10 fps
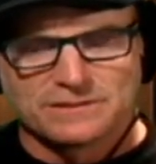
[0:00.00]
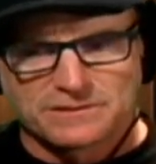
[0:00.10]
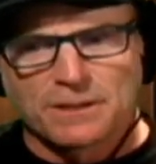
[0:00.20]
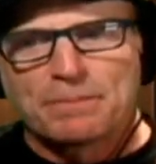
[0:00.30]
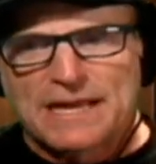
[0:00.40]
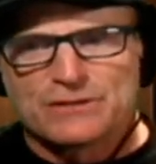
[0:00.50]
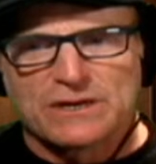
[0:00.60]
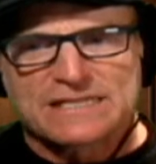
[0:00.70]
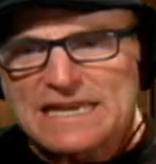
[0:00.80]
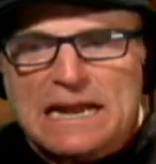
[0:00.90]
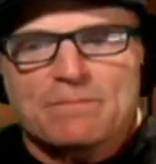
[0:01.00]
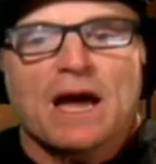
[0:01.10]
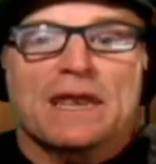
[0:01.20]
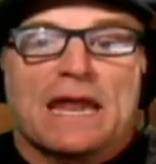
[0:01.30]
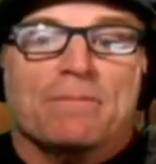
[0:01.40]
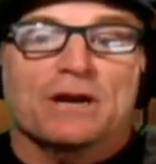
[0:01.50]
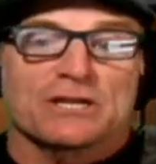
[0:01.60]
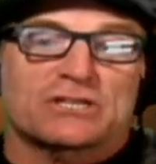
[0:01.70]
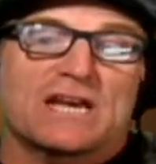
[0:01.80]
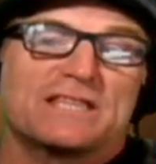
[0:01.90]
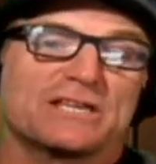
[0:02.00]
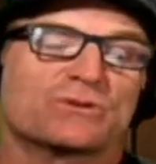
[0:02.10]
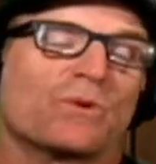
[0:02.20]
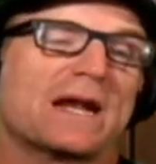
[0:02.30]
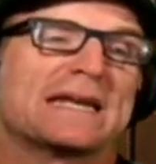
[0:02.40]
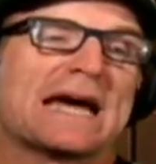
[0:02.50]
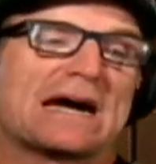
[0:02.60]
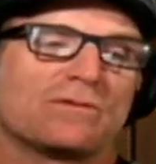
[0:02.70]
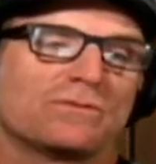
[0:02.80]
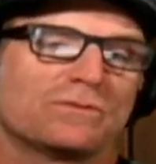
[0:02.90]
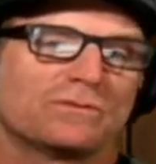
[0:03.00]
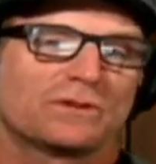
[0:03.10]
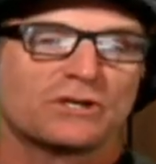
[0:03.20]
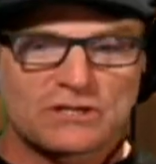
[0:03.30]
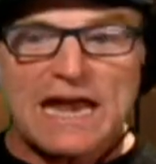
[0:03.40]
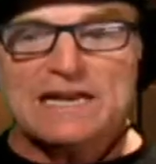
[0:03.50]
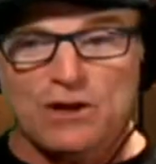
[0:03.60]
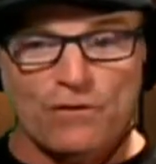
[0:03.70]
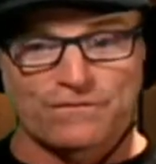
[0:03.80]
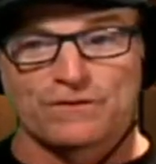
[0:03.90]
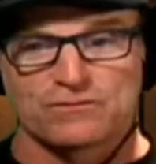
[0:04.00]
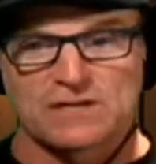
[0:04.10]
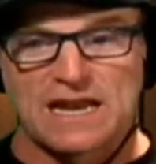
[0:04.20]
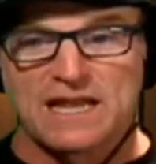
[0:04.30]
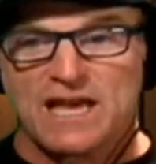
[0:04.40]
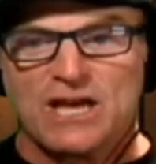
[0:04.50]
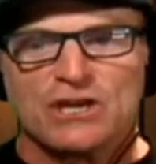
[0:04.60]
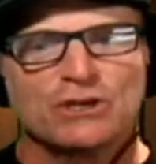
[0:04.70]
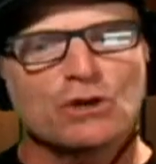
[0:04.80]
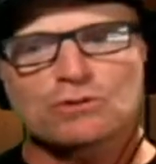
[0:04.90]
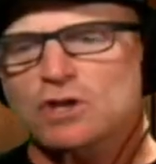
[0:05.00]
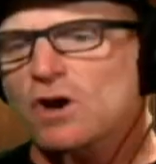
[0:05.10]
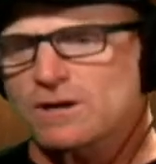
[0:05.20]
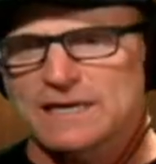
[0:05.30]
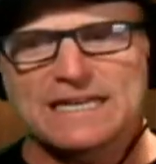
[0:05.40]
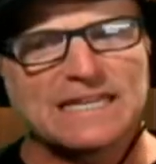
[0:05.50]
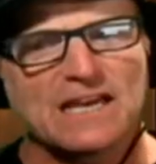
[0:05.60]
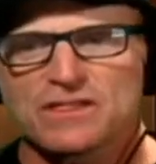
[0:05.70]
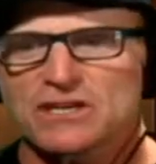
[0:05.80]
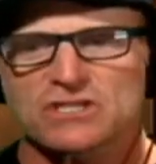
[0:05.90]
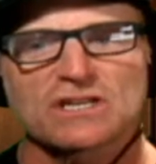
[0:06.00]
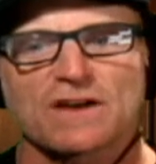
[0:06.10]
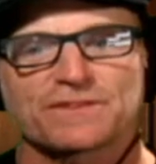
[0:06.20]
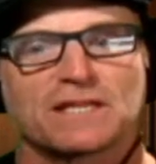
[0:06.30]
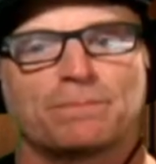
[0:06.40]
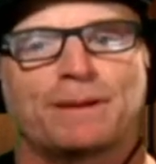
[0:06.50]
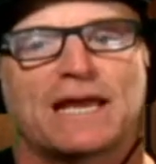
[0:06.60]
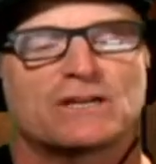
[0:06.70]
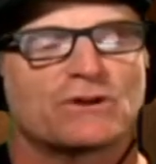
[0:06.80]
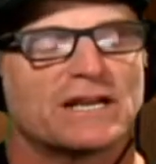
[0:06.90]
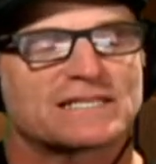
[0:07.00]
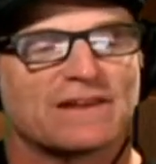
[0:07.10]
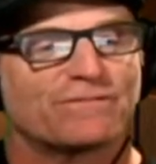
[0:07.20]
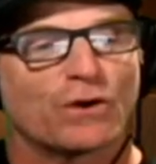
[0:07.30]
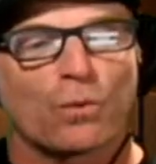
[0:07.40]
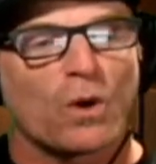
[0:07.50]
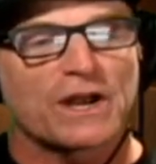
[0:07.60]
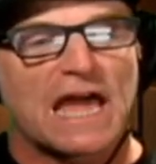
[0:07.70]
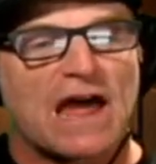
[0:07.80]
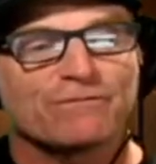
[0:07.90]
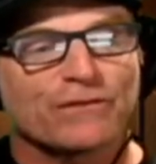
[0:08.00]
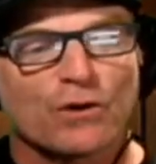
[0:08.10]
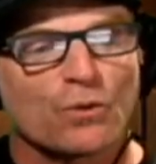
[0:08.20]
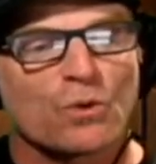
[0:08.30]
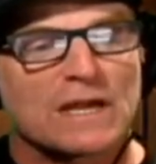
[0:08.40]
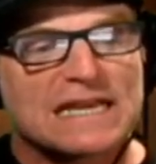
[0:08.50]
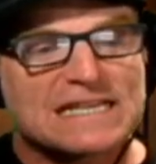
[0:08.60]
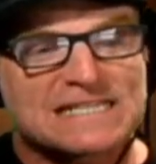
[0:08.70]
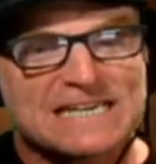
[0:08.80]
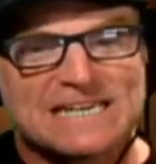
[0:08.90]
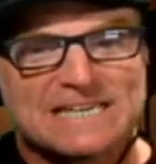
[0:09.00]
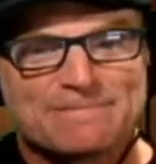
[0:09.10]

the Patriots. And I'm going to say this right now because I know firsthand. You talk any of this stuff to the Patriots, and for whatever reason,